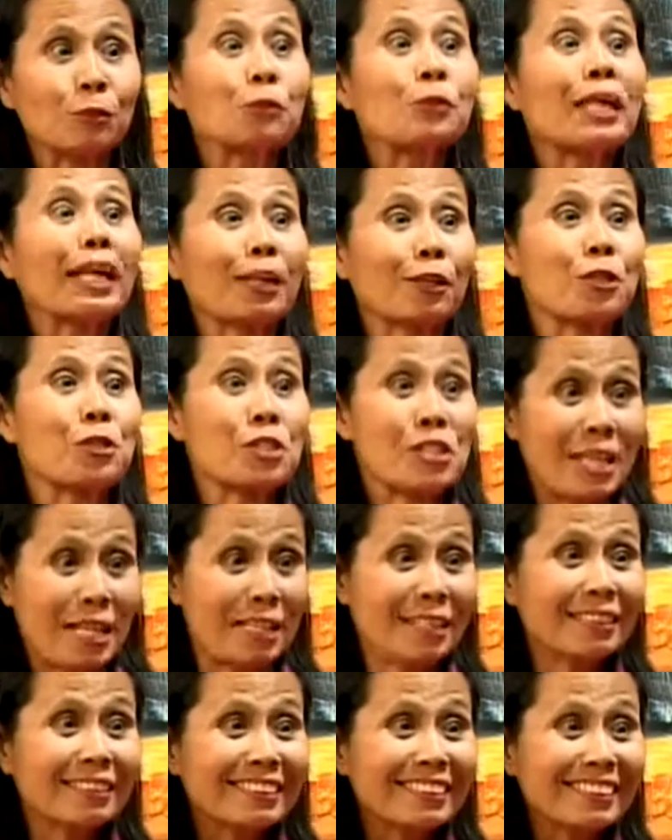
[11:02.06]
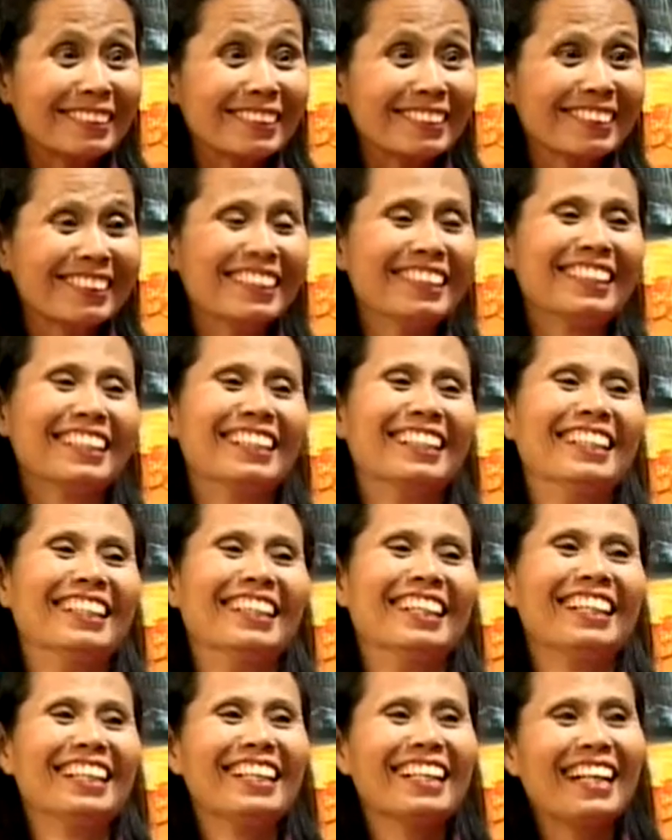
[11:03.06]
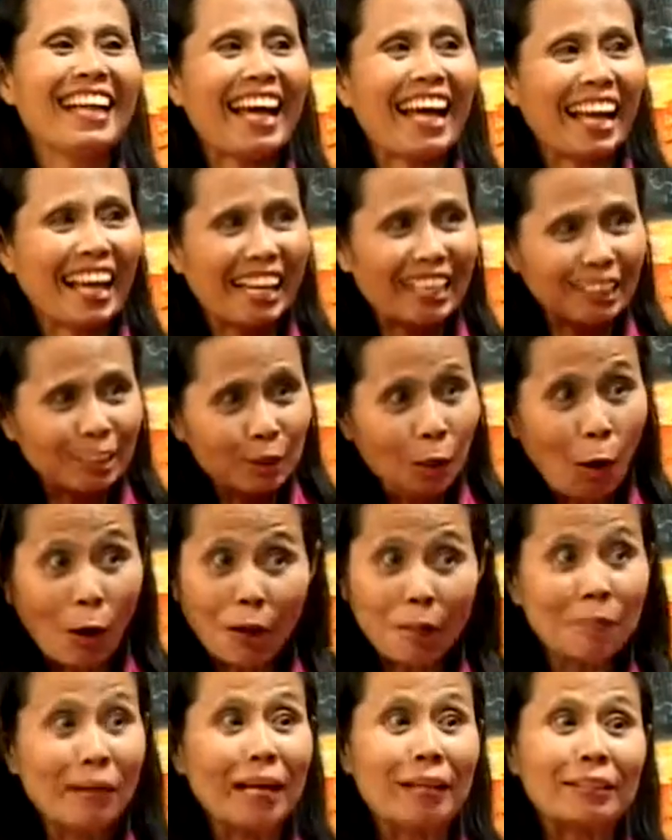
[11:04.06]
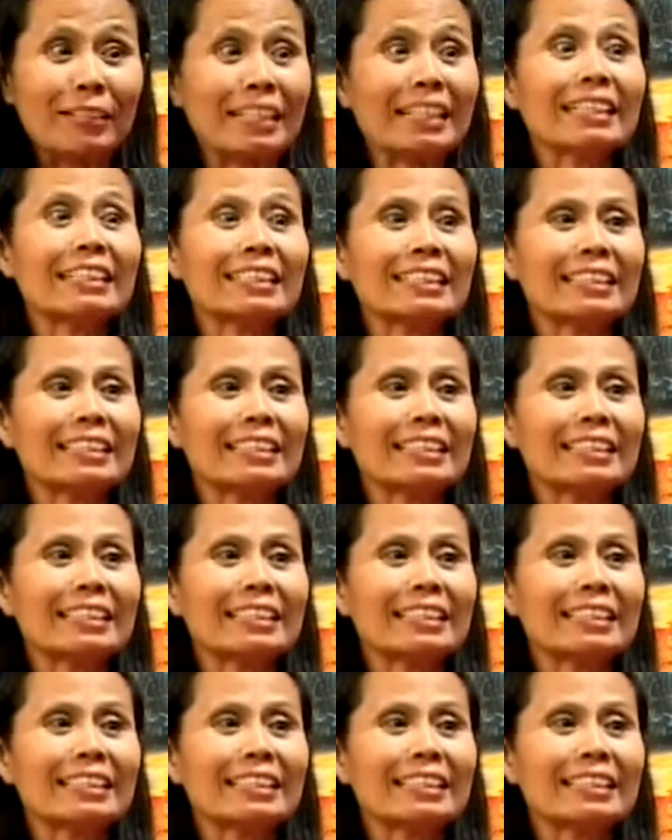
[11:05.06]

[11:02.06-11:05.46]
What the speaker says: to negotiate and talk about it.